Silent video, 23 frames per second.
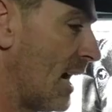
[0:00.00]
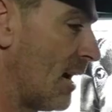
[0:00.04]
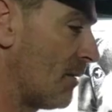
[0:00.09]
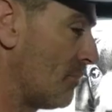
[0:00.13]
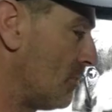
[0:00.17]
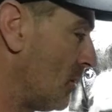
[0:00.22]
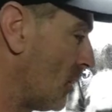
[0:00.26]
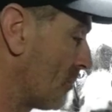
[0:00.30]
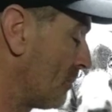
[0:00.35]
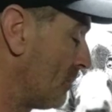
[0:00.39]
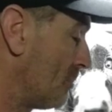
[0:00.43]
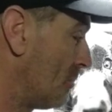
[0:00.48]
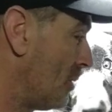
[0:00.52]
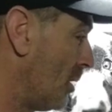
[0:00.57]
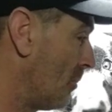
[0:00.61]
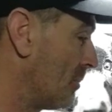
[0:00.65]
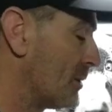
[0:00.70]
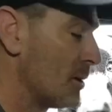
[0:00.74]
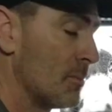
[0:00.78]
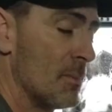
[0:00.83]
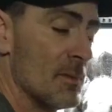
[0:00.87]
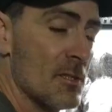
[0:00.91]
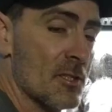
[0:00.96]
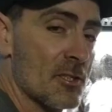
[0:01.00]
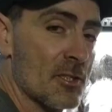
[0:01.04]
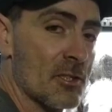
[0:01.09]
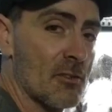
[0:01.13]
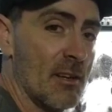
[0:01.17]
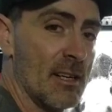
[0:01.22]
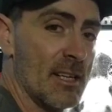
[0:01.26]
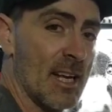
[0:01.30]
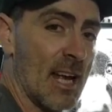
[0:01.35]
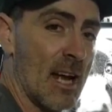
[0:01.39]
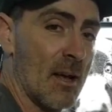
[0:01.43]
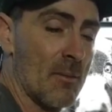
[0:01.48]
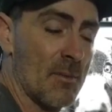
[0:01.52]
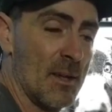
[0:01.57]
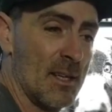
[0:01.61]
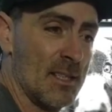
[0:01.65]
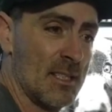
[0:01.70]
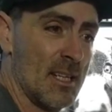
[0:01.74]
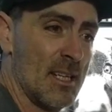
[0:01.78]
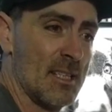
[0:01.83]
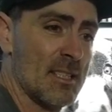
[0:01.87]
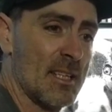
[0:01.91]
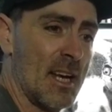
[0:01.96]
I'll pop, pop it up on the screen now.
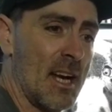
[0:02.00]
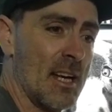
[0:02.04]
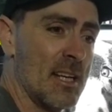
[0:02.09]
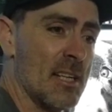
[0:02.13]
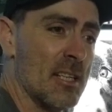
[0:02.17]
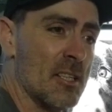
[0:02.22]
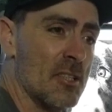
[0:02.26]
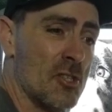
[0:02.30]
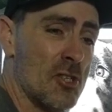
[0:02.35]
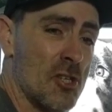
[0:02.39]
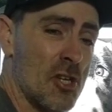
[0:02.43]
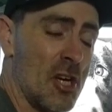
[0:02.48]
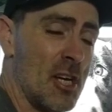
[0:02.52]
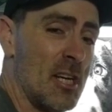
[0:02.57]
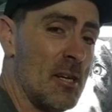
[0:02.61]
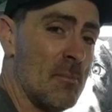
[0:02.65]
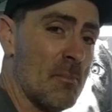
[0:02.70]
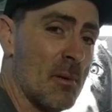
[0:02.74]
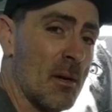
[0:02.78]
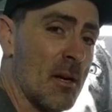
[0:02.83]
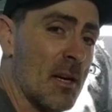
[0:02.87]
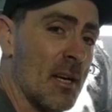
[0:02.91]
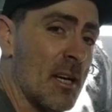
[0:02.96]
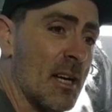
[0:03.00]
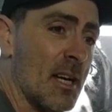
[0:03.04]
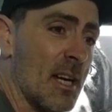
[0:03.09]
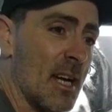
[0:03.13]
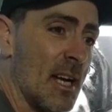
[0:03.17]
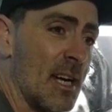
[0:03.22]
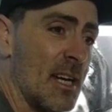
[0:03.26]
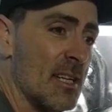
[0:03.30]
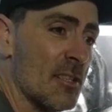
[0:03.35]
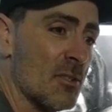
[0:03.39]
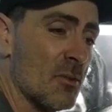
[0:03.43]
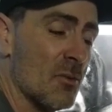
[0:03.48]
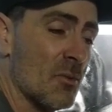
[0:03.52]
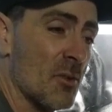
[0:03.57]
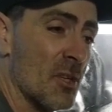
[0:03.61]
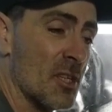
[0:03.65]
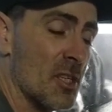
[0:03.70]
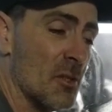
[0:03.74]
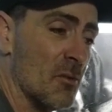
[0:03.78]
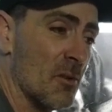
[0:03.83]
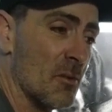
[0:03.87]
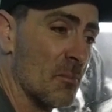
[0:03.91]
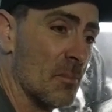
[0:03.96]
This is a cheap easel
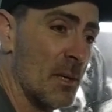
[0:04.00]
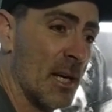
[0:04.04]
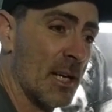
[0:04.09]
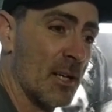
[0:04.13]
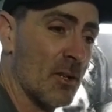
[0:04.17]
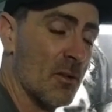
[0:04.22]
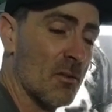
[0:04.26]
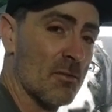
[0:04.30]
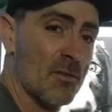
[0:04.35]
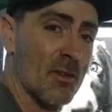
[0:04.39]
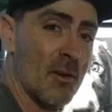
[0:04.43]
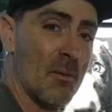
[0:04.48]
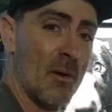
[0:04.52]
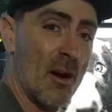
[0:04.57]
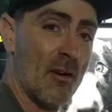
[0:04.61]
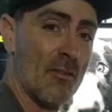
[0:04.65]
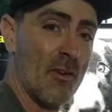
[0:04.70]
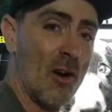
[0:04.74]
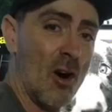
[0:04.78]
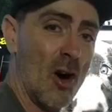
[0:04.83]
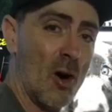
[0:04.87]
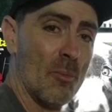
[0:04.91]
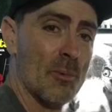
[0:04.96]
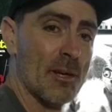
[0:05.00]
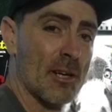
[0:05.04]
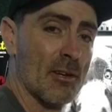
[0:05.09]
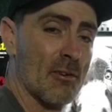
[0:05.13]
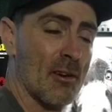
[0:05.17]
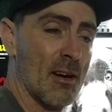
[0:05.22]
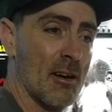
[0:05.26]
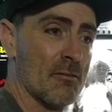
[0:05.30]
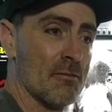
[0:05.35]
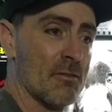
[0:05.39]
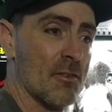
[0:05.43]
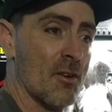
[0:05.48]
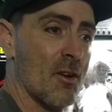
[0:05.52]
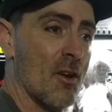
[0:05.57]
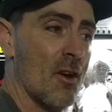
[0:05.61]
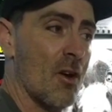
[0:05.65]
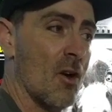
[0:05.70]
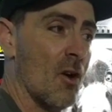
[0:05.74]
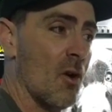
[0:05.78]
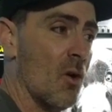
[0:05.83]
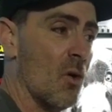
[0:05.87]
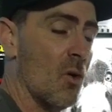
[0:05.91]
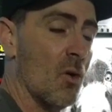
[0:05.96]
that you would pick up from either
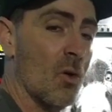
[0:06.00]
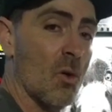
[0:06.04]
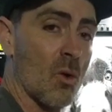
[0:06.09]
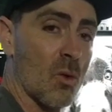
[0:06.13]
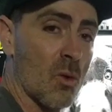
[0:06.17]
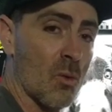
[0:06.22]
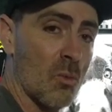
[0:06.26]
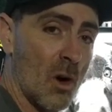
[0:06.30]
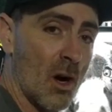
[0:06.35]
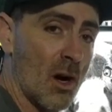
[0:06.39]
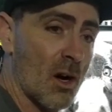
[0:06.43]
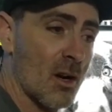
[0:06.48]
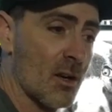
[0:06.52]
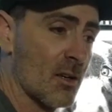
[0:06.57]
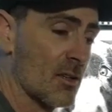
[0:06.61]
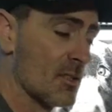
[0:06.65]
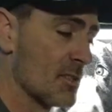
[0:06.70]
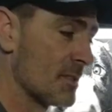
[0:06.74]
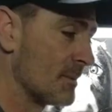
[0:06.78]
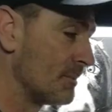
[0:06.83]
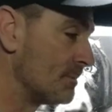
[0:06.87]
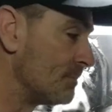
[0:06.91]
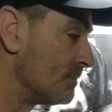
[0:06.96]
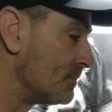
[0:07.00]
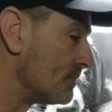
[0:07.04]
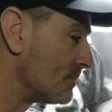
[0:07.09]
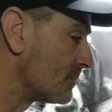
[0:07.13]
Hobbycraft or The Works.